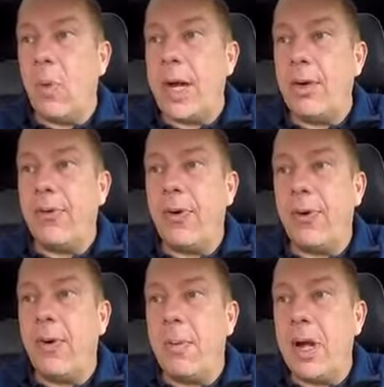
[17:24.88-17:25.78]
where you,
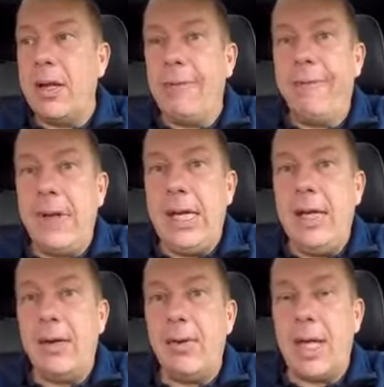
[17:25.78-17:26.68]
for a monthly
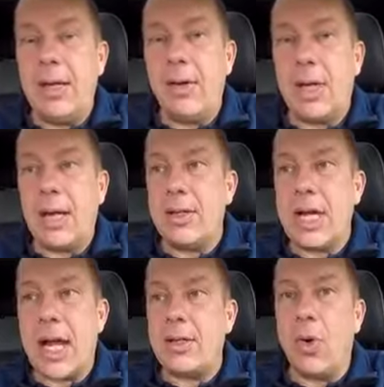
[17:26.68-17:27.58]
fee, then you can
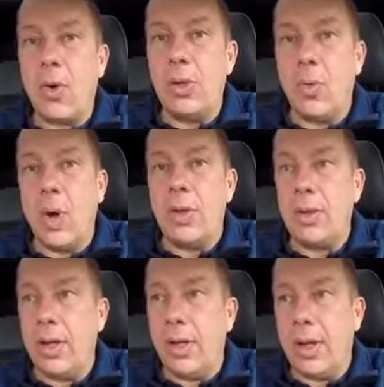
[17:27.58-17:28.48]
charge all you
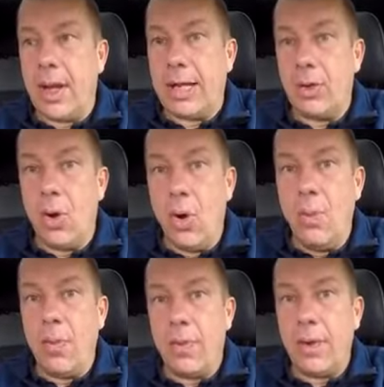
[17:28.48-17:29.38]
want at your
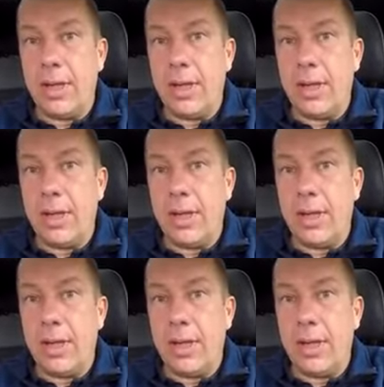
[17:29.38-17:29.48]
home,